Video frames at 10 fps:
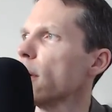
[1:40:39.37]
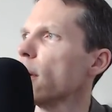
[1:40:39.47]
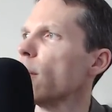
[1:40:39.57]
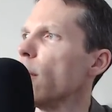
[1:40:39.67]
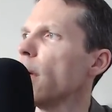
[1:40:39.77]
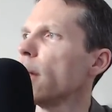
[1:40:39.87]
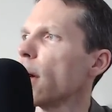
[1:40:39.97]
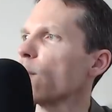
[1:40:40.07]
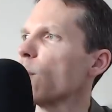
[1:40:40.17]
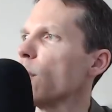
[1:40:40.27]
Men
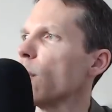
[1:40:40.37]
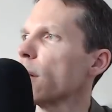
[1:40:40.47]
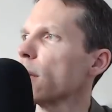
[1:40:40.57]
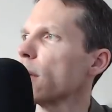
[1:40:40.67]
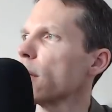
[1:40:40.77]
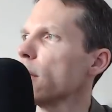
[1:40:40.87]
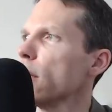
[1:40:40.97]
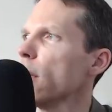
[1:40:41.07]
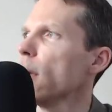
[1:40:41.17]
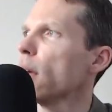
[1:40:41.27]
have to be men again.
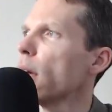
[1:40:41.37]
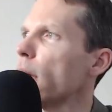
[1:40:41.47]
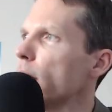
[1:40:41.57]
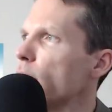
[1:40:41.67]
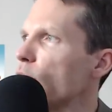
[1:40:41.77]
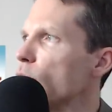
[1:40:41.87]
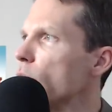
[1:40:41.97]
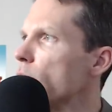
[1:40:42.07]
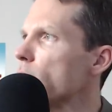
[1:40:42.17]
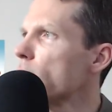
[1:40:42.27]
And if you
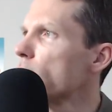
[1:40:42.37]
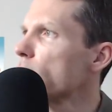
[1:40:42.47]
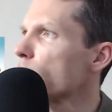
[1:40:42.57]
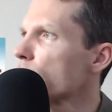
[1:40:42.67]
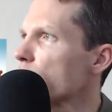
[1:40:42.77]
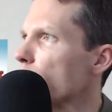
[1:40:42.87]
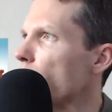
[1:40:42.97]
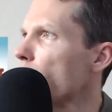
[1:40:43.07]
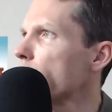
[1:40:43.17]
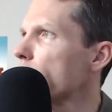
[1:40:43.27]
need some
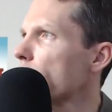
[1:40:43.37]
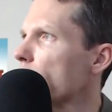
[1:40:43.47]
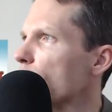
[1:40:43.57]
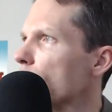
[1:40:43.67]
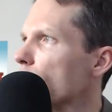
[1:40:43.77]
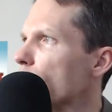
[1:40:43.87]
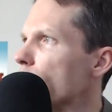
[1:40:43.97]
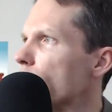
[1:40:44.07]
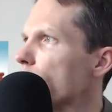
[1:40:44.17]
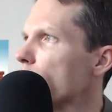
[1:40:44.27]
spine, I will
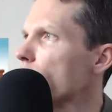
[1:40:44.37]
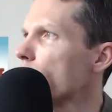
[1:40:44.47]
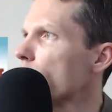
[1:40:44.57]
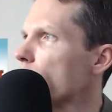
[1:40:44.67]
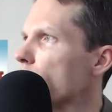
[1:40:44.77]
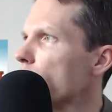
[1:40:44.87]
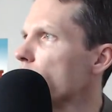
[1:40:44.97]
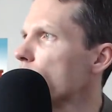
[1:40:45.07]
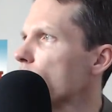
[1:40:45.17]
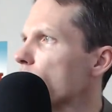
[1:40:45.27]

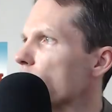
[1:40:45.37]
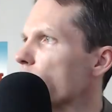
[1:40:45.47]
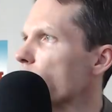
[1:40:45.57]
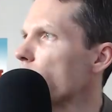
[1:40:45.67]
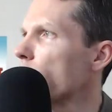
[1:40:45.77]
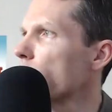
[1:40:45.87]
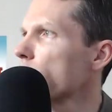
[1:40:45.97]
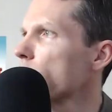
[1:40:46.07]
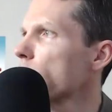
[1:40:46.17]
lend you some of mine.